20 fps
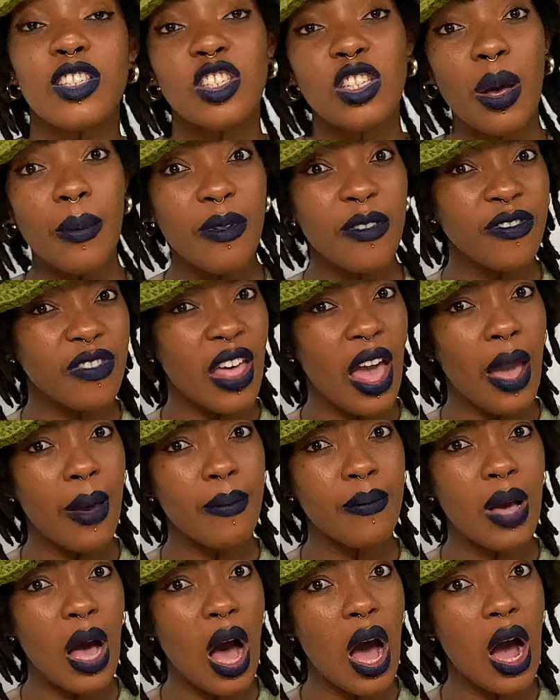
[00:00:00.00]
Some of
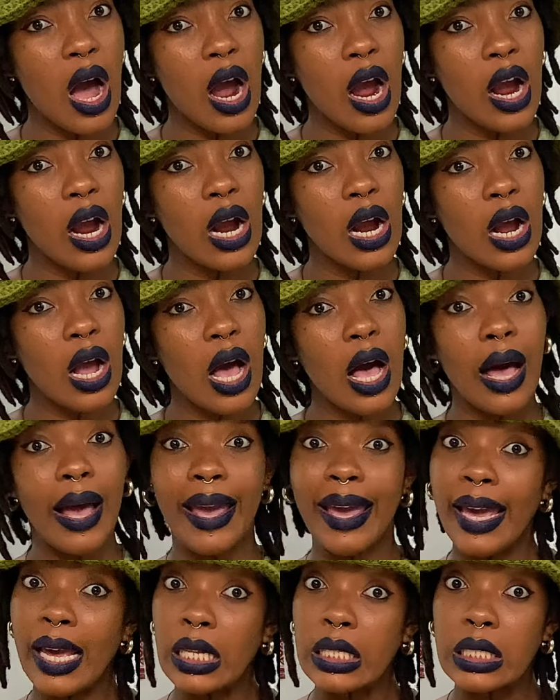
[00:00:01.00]
them are
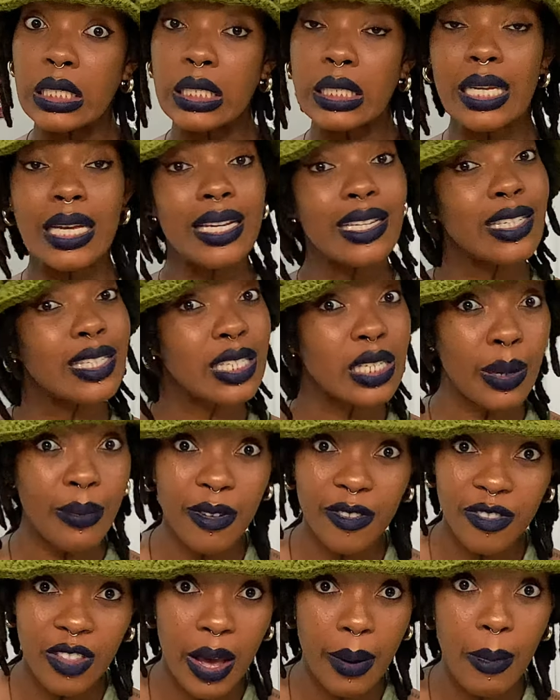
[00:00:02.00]
a hit,
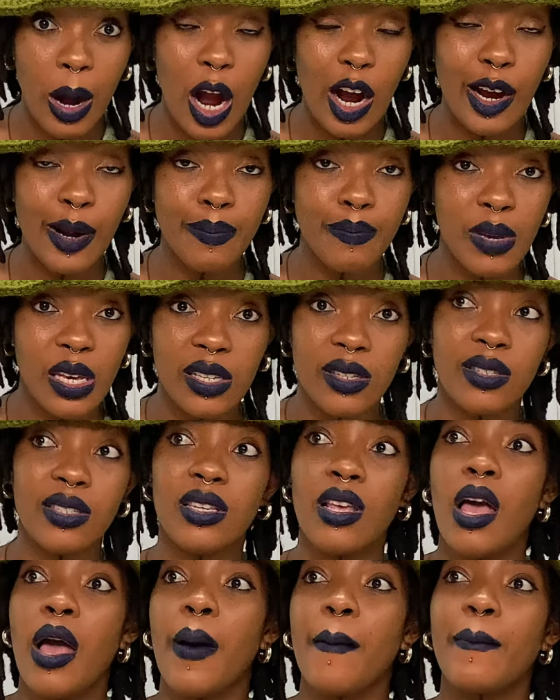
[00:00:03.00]
some of them are a
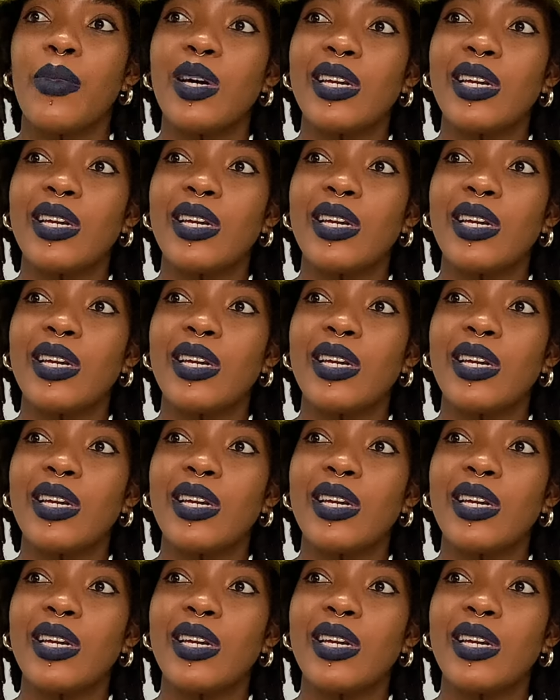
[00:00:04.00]
miss.